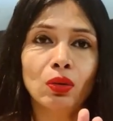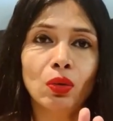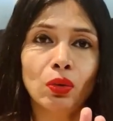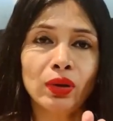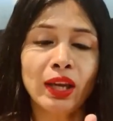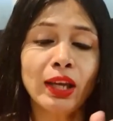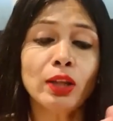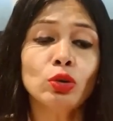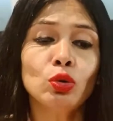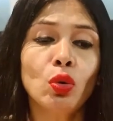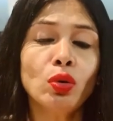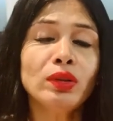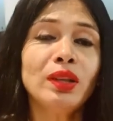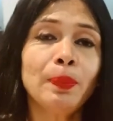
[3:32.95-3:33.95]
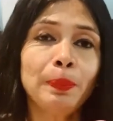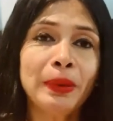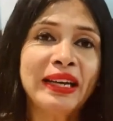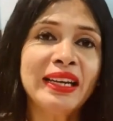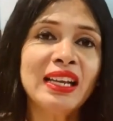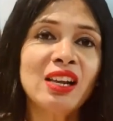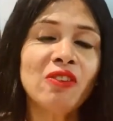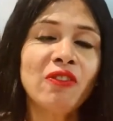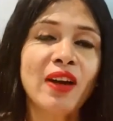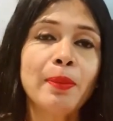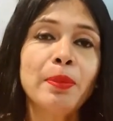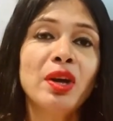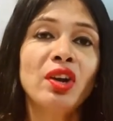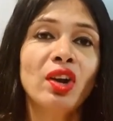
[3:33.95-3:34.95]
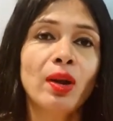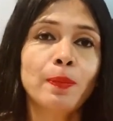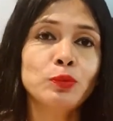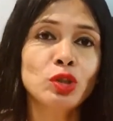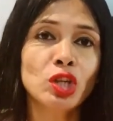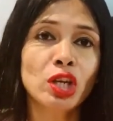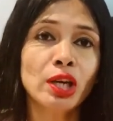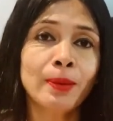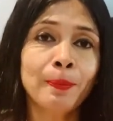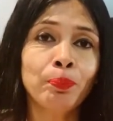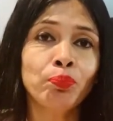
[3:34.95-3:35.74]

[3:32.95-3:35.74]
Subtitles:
Okay, though the PDL fiber rupture,